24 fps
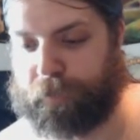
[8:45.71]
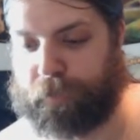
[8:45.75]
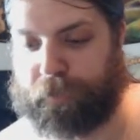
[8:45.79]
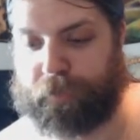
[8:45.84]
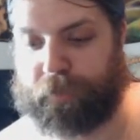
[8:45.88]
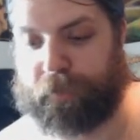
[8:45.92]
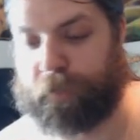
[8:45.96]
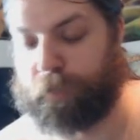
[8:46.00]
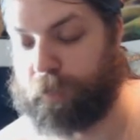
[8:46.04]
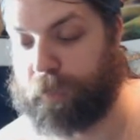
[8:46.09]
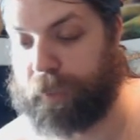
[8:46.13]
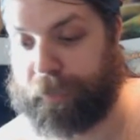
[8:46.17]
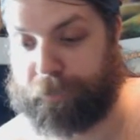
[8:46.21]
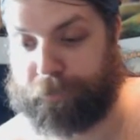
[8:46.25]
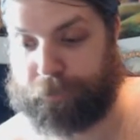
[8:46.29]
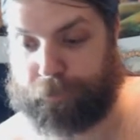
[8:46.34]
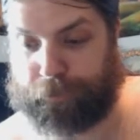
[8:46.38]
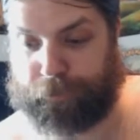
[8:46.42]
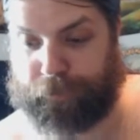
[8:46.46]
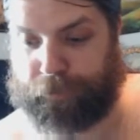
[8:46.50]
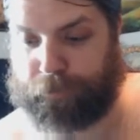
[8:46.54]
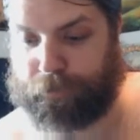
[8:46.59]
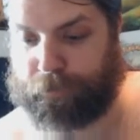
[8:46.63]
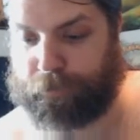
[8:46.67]
or
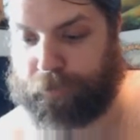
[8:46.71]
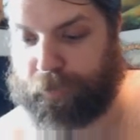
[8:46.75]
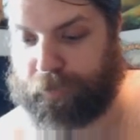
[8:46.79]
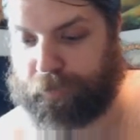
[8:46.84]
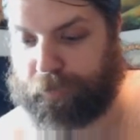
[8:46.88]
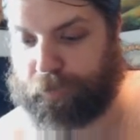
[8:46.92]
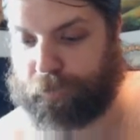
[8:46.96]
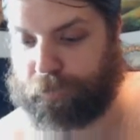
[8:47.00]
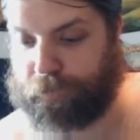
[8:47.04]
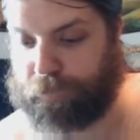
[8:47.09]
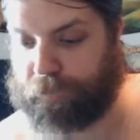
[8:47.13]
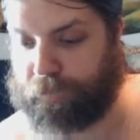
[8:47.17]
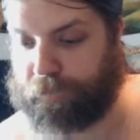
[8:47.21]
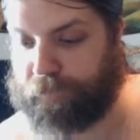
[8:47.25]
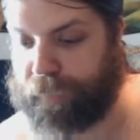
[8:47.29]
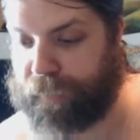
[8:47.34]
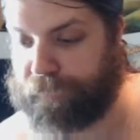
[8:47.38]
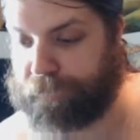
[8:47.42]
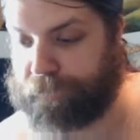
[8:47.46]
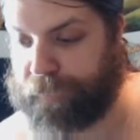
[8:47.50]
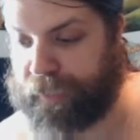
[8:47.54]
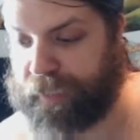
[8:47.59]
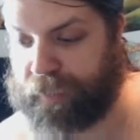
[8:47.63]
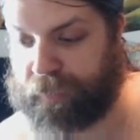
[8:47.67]
whatever we want to do with
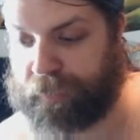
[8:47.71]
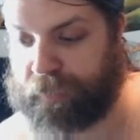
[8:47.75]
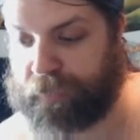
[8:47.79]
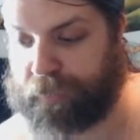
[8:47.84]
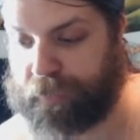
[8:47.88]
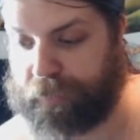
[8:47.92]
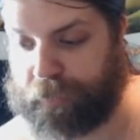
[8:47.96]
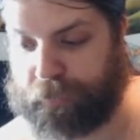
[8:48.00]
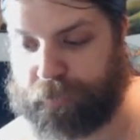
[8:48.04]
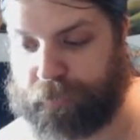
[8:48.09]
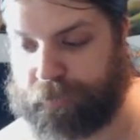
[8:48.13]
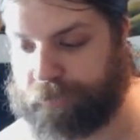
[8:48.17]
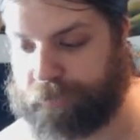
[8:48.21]
5 mana. So